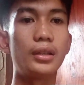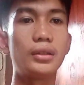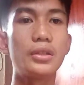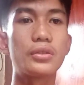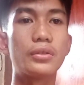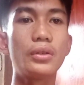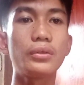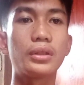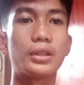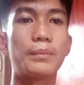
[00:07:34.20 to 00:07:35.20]
It is to
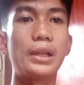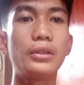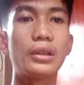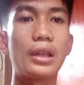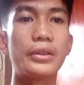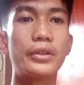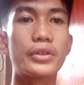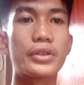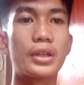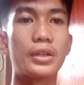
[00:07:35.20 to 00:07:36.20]
note that pilot
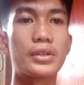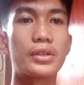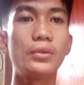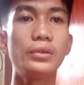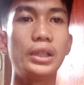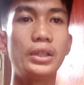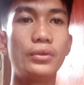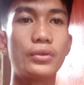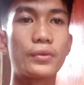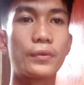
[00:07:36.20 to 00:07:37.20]
ladders are solely
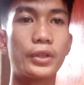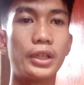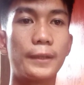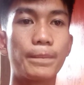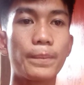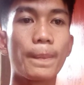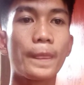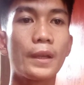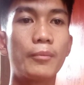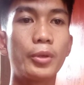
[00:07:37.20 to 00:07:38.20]
used for the
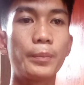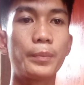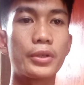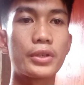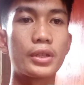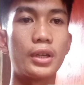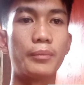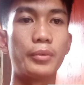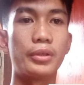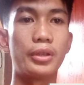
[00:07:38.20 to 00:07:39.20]
purpose
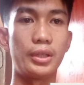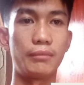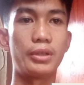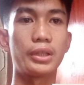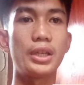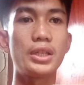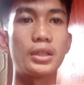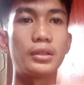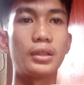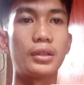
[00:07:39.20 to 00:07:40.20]
of
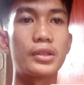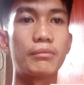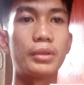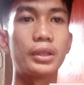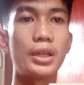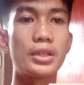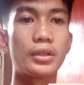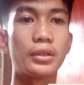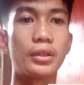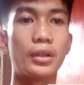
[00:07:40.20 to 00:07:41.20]
embarkation and
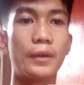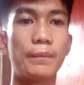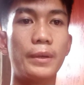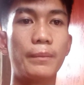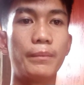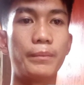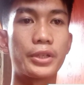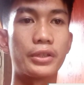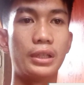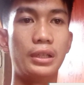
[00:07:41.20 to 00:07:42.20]
disembarkation of the
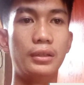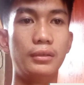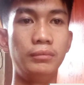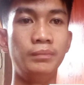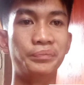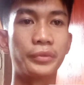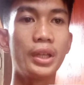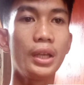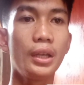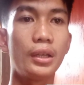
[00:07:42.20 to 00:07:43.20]
personnel.
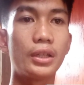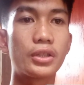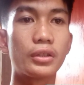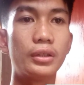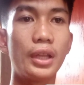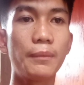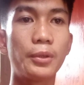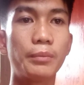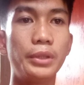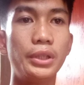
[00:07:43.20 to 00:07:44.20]
It should
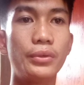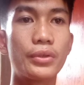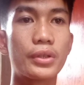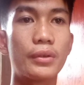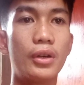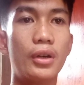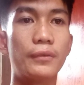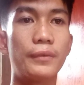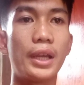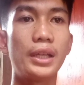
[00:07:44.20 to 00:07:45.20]
never be used
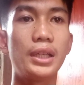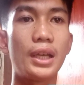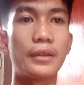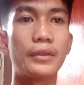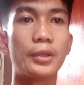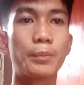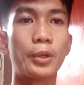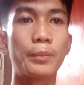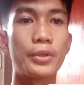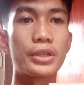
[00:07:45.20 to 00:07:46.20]
of any other
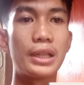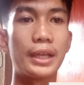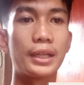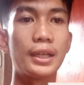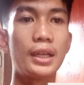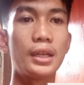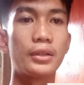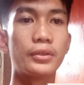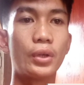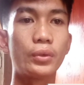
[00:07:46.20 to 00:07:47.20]
purpose like
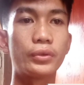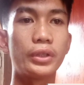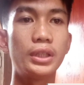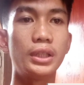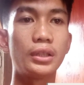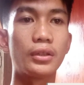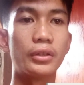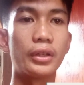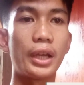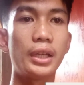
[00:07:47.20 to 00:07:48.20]
road trading
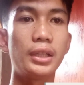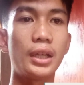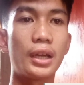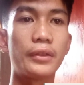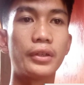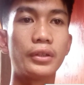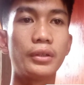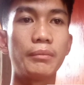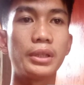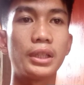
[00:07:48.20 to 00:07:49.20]
or any other
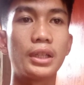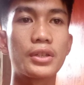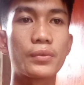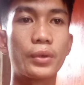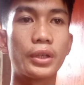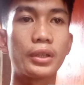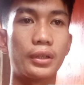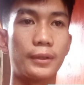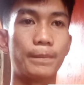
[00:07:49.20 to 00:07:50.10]
maintenance work.